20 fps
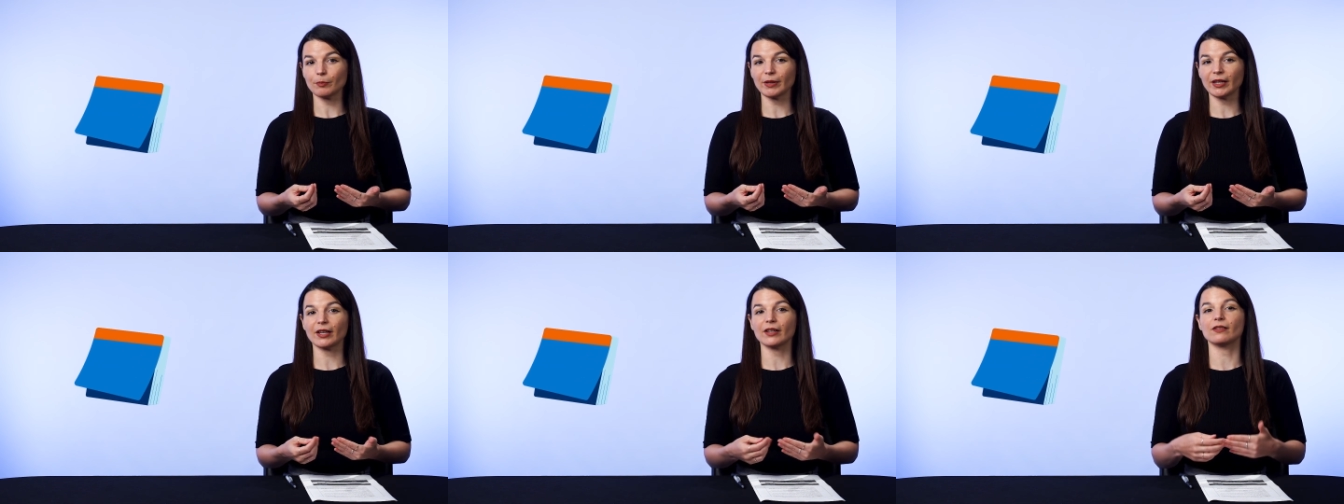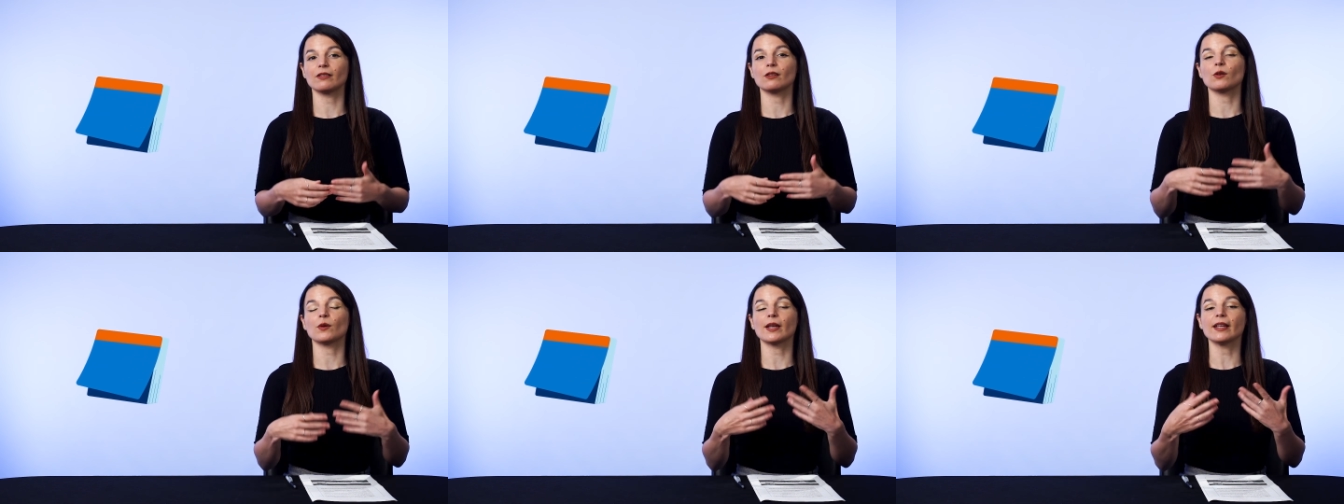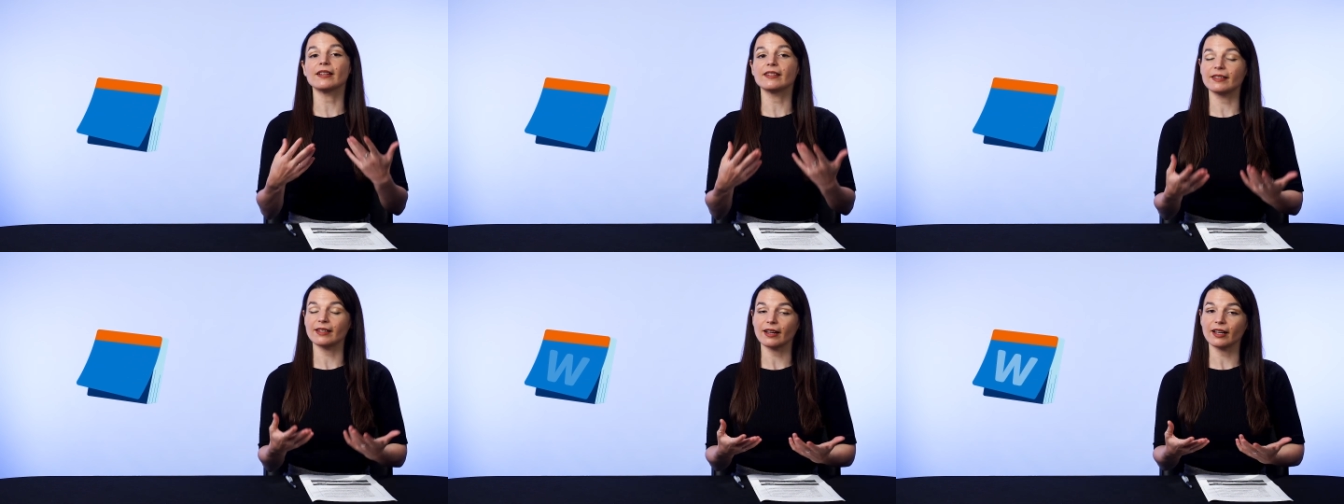because you
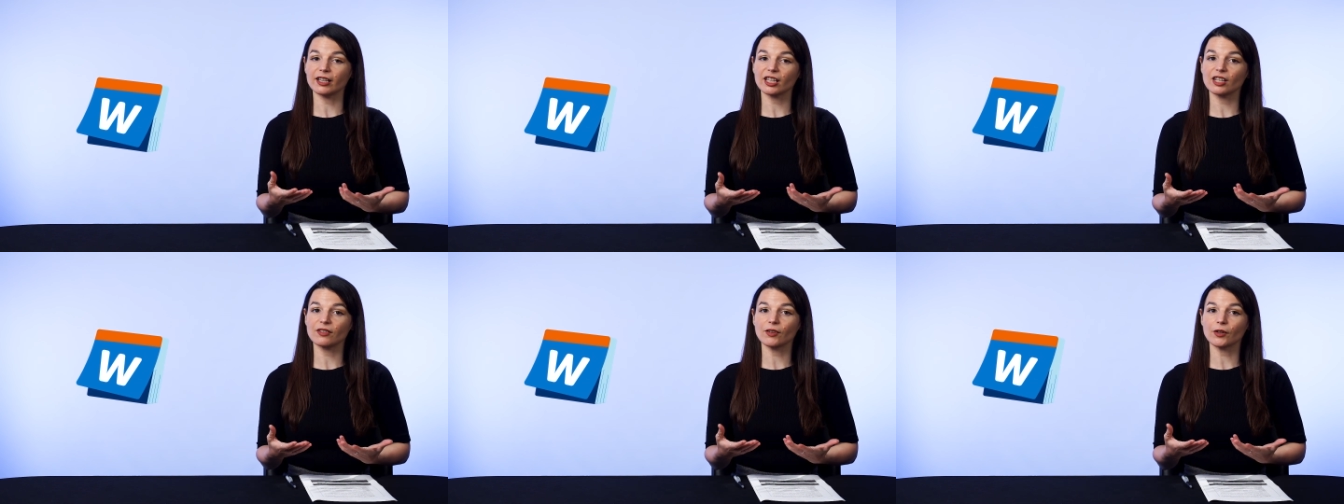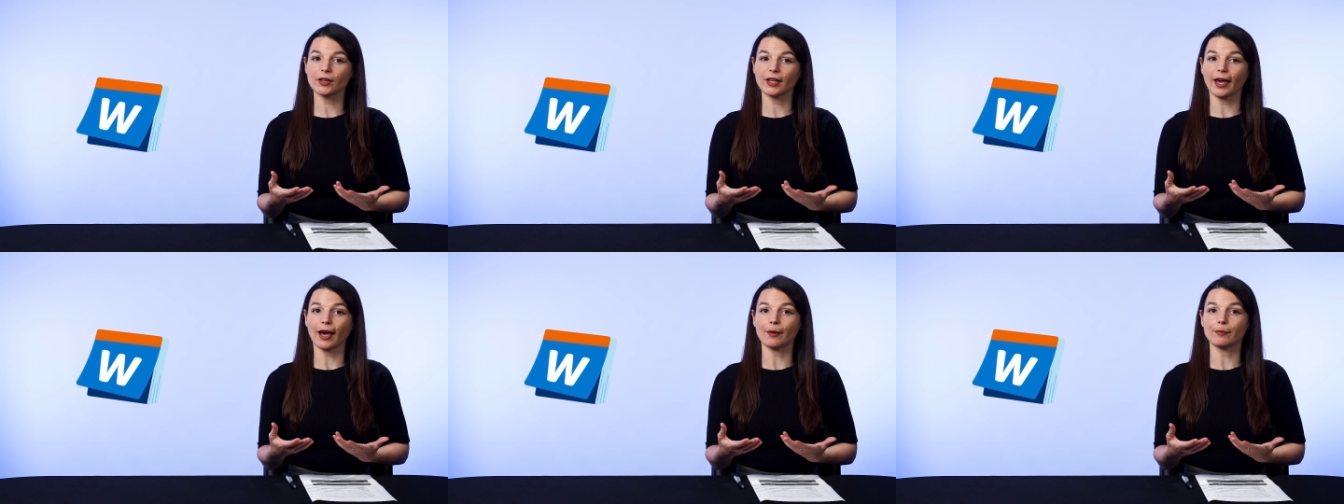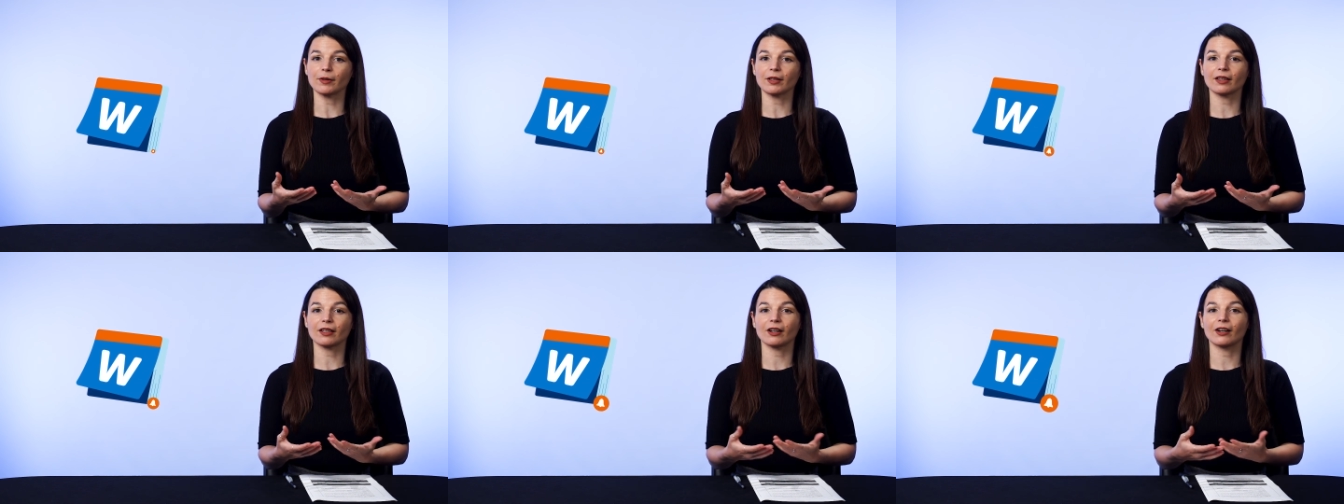get daily
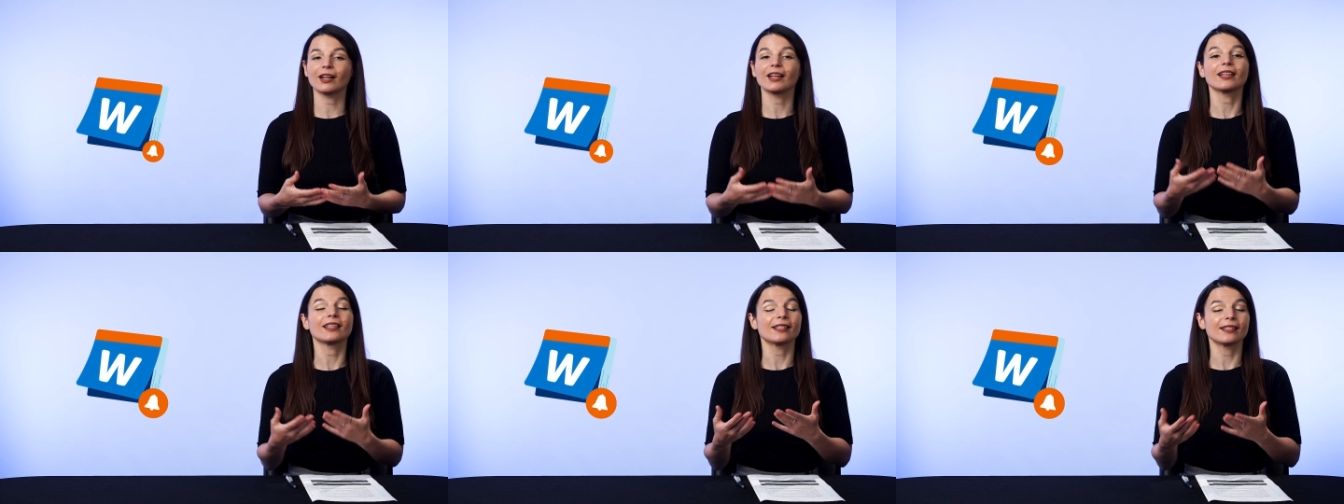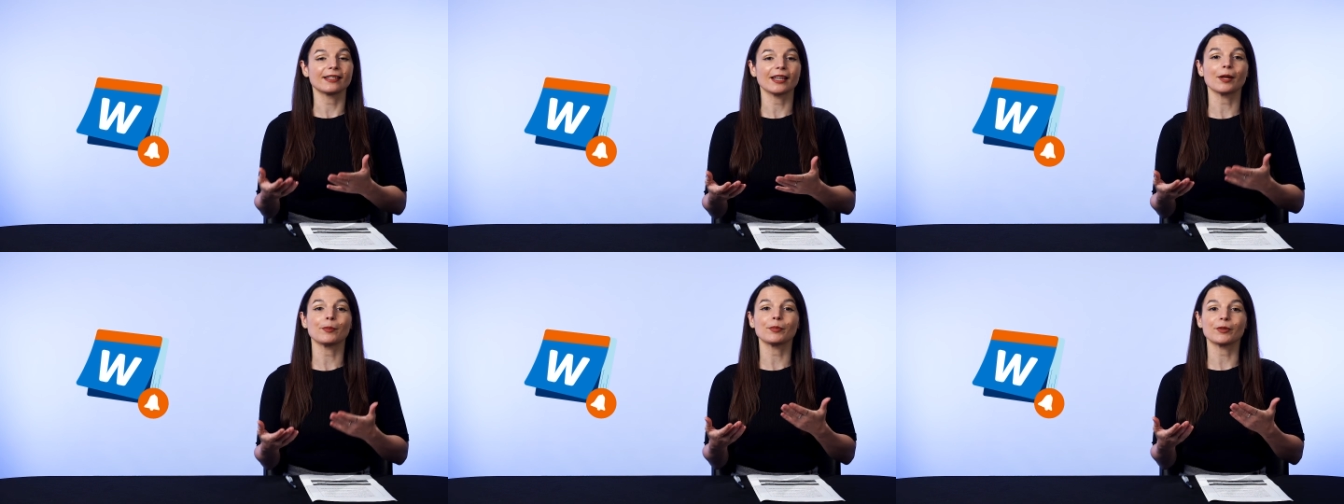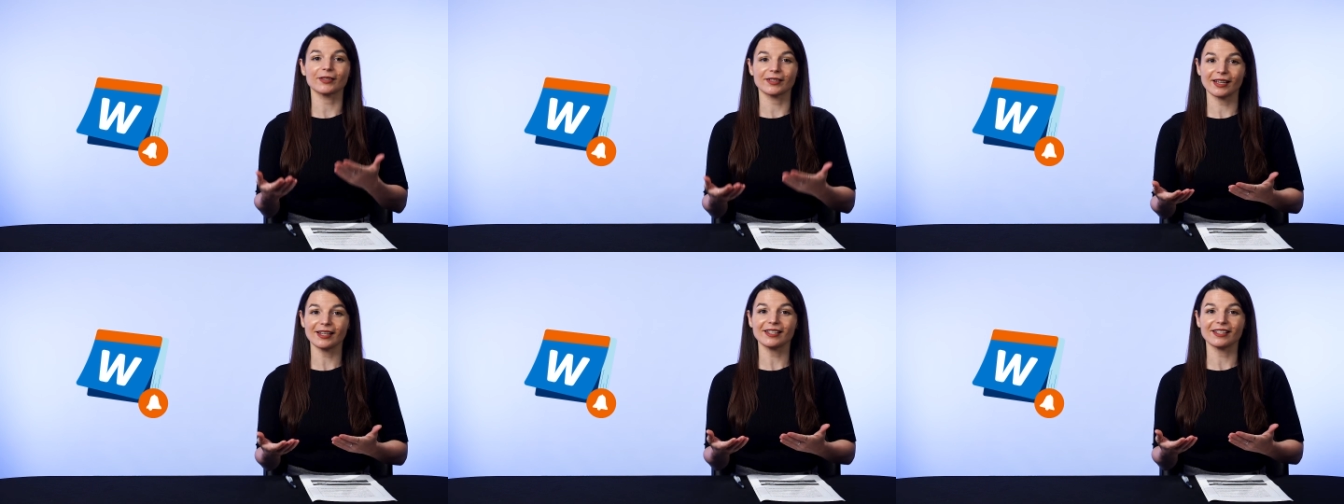vocabulary and sample
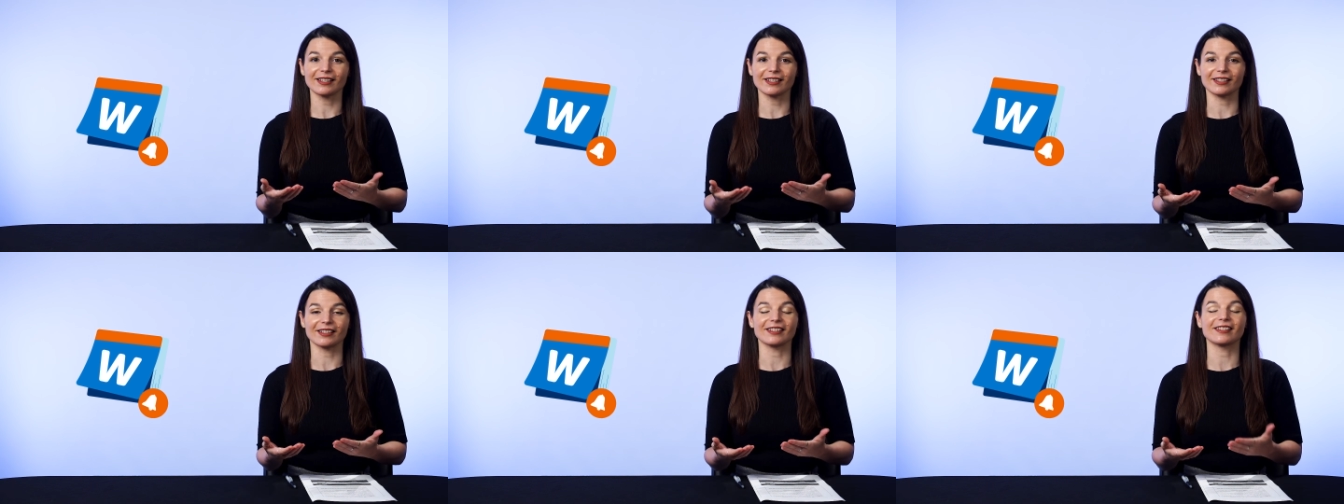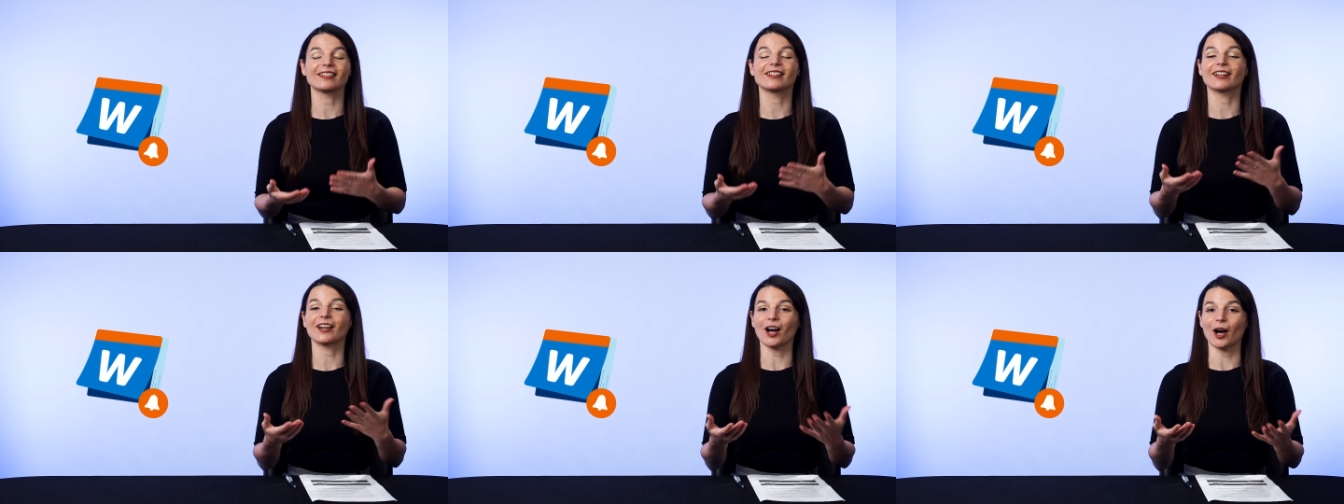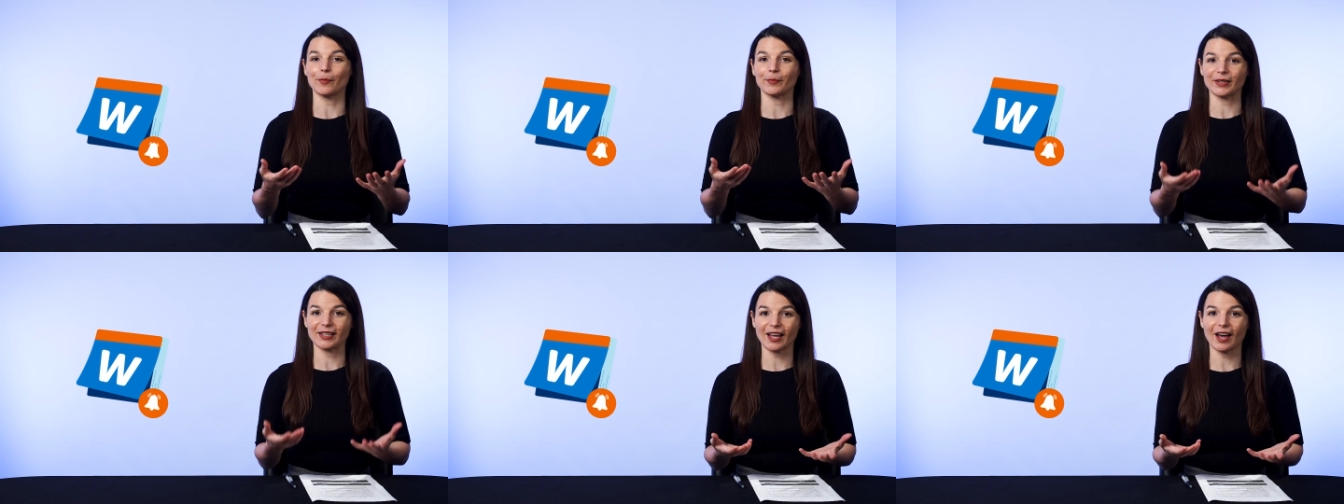sentences to
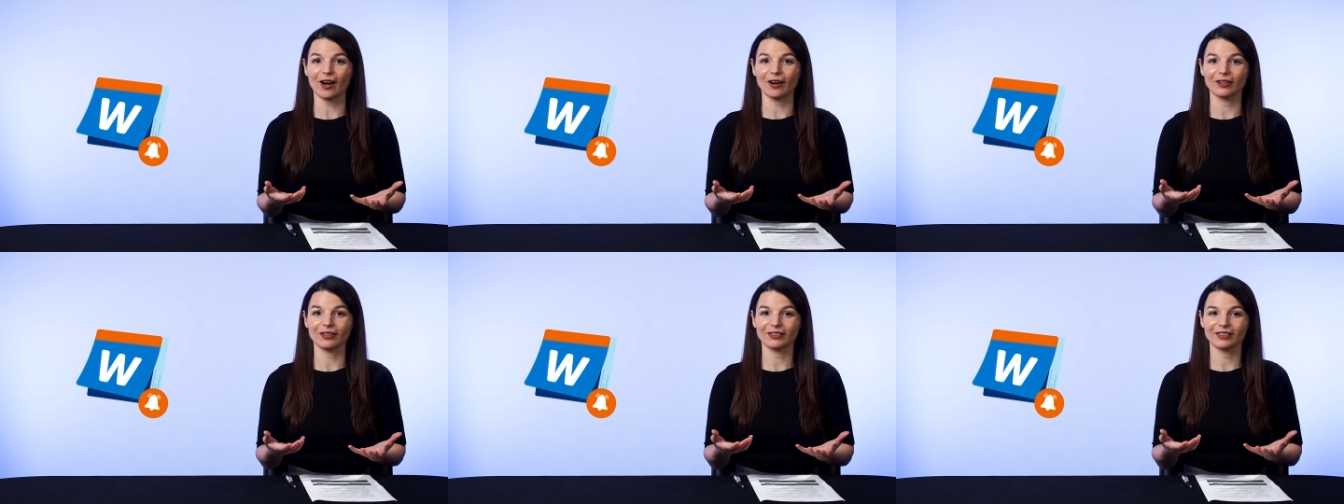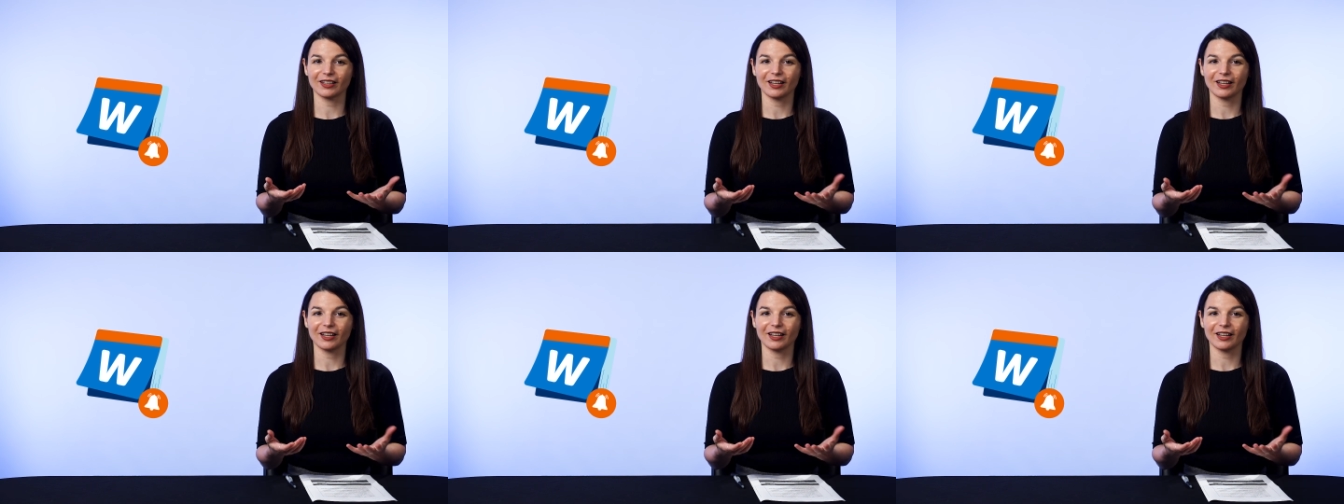copy out.